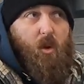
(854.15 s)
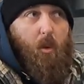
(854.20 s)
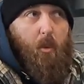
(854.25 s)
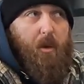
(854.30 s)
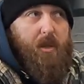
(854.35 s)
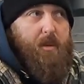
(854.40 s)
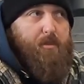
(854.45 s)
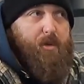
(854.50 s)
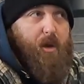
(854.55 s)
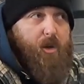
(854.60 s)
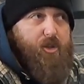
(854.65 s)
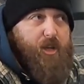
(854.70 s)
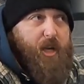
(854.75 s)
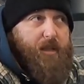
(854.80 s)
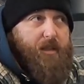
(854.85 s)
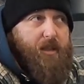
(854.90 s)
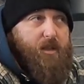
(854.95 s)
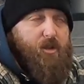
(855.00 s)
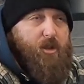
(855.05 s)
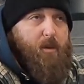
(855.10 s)
with the
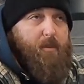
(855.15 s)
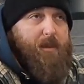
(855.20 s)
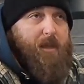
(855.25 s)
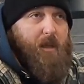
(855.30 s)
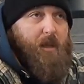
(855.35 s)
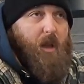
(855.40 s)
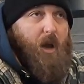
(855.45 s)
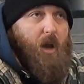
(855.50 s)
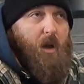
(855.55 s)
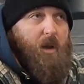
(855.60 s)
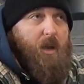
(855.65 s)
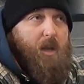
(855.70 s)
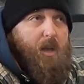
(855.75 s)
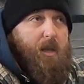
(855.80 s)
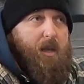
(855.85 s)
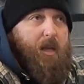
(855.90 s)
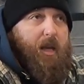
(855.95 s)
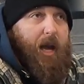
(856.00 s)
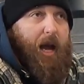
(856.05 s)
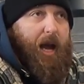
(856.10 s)
project that's coming along
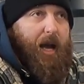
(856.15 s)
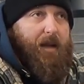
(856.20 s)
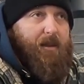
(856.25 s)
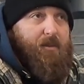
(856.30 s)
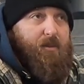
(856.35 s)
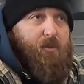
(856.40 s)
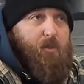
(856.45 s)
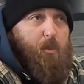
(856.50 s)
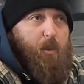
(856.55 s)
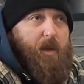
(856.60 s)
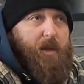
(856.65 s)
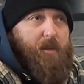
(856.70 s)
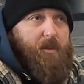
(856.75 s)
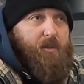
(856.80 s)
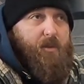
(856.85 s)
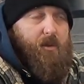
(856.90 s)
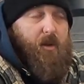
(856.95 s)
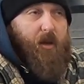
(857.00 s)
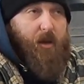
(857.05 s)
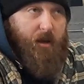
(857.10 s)
and
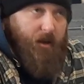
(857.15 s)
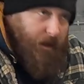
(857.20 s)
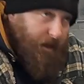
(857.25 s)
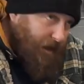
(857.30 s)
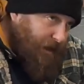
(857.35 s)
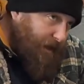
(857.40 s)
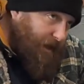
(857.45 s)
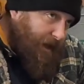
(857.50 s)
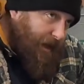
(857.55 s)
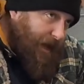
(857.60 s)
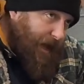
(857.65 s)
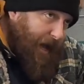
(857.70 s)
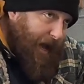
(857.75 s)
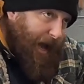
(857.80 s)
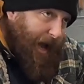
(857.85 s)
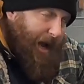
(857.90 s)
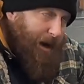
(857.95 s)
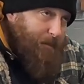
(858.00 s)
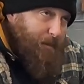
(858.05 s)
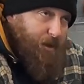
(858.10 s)
with
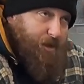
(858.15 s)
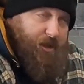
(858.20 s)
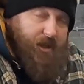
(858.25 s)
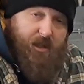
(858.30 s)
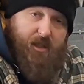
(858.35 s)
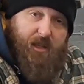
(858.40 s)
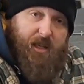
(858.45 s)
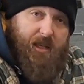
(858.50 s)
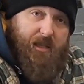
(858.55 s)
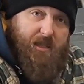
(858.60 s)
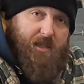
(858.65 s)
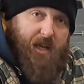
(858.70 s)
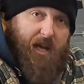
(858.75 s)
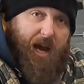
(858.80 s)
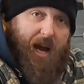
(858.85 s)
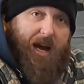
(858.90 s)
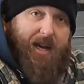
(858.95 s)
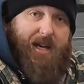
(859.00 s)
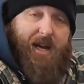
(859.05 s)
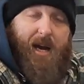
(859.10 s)
how much this needs
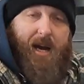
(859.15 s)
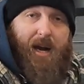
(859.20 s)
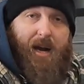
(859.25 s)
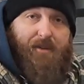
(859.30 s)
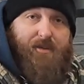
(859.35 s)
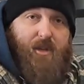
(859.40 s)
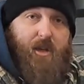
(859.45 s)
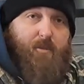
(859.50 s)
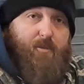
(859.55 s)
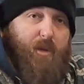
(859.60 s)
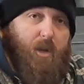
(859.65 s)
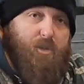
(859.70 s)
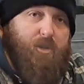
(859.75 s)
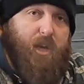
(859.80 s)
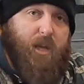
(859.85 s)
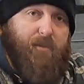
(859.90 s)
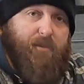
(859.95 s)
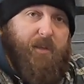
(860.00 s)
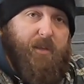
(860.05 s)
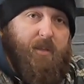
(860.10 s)
it, I can't have two
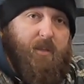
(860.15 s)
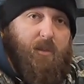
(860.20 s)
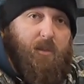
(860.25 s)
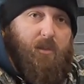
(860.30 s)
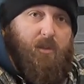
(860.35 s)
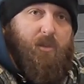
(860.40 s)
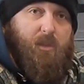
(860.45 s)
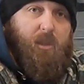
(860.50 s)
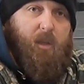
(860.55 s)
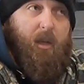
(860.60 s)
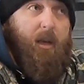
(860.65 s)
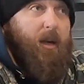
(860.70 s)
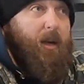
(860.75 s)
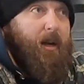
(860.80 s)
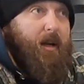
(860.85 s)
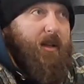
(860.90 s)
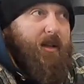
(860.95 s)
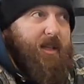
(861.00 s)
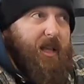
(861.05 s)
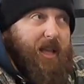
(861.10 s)
project vehicles.
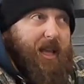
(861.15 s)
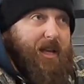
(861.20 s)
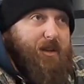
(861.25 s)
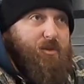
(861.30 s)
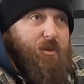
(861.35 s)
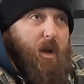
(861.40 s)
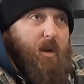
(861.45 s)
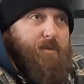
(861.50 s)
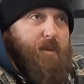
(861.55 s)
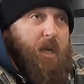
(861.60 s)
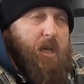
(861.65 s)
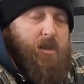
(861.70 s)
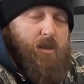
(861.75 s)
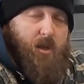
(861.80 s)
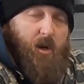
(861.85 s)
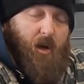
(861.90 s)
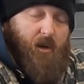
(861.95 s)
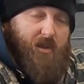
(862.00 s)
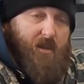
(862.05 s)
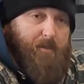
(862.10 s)
The Land Rover has
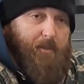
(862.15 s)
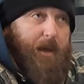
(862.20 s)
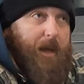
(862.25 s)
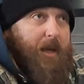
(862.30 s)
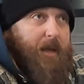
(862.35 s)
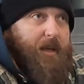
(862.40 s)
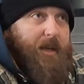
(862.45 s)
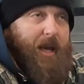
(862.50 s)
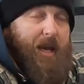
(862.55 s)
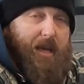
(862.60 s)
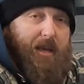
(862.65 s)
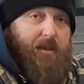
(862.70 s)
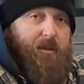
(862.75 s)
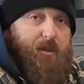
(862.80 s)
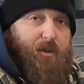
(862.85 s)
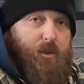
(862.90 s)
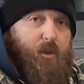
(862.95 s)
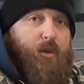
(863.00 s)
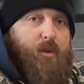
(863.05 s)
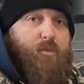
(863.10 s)
got to be
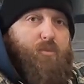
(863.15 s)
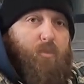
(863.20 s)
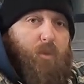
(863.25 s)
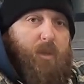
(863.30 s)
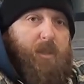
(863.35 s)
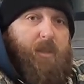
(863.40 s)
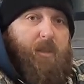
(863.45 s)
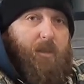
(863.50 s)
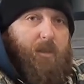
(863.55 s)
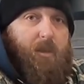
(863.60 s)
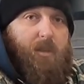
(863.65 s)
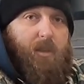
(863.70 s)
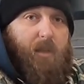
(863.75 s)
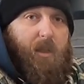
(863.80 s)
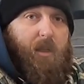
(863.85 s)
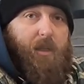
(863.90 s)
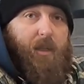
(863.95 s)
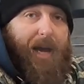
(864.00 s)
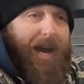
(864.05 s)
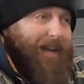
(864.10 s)
in good running
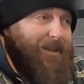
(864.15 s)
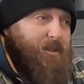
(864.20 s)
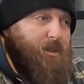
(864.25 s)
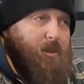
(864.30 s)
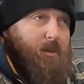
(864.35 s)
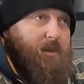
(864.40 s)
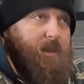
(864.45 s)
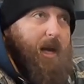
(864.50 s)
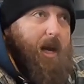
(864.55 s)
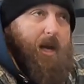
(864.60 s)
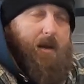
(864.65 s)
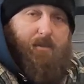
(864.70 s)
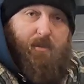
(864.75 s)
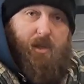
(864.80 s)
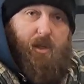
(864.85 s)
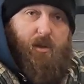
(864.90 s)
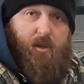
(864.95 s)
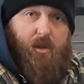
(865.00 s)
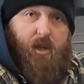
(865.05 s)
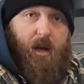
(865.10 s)
order at all
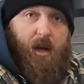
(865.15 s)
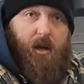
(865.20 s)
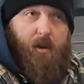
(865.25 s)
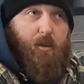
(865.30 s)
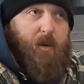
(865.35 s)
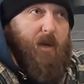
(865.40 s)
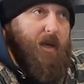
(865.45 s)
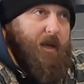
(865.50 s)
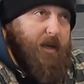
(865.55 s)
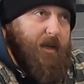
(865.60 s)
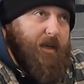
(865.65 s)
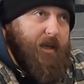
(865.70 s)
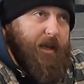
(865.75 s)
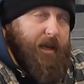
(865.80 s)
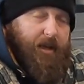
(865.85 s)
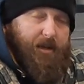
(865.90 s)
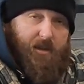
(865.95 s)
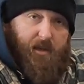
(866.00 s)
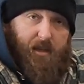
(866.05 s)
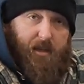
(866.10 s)
times. So
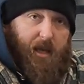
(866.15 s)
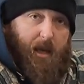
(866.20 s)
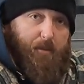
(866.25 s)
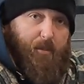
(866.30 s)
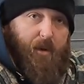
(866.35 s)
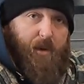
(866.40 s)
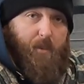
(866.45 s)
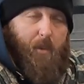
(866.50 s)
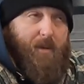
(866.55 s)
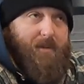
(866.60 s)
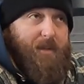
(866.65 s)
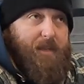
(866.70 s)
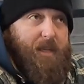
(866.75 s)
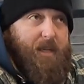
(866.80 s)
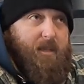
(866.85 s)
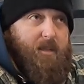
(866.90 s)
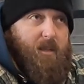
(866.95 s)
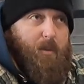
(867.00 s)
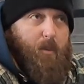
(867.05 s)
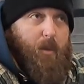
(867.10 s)
it's at that point where it
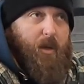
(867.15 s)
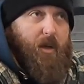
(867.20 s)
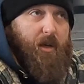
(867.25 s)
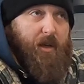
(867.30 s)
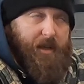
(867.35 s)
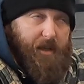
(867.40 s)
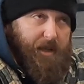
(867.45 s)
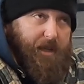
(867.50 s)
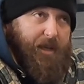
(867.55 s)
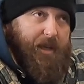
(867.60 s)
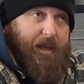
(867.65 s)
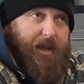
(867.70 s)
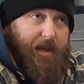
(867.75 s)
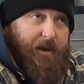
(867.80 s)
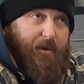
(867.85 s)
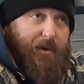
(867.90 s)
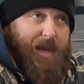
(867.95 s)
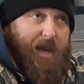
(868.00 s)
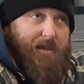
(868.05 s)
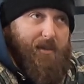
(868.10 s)
needs the work.
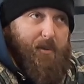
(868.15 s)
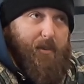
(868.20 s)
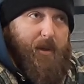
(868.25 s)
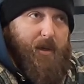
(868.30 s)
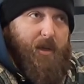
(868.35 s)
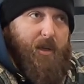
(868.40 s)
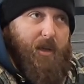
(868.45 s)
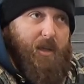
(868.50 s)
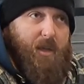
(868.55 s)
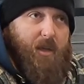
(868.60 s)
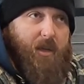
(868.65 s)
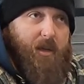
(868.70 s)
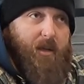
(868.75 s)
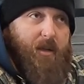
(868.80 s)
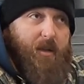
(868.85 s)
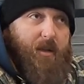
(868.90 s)
It'll get the work.